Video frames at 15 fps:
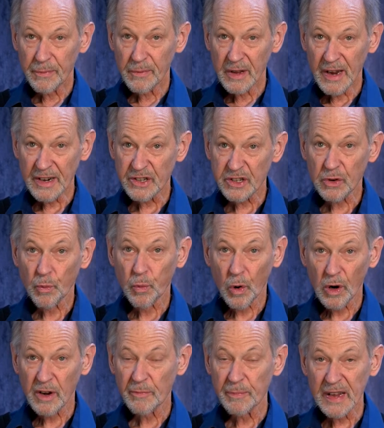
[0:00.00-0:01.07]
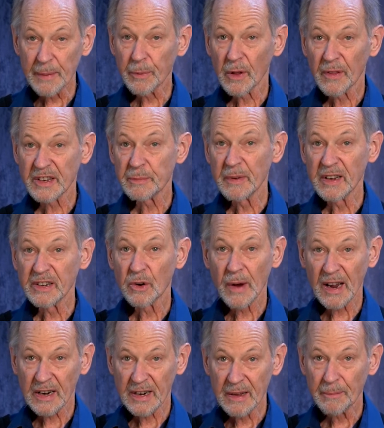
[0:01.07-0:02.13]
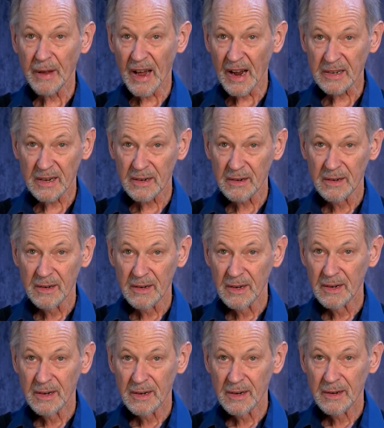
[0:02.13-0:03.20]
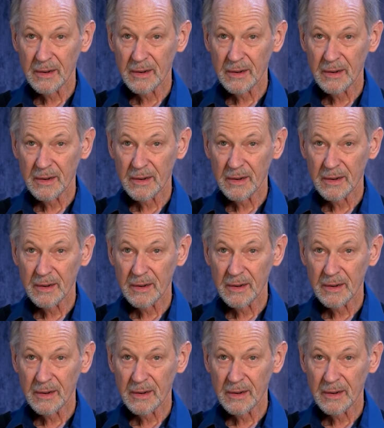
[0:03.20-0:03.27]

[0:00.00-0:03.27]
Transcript: And it's the world of people that's being directly impacted.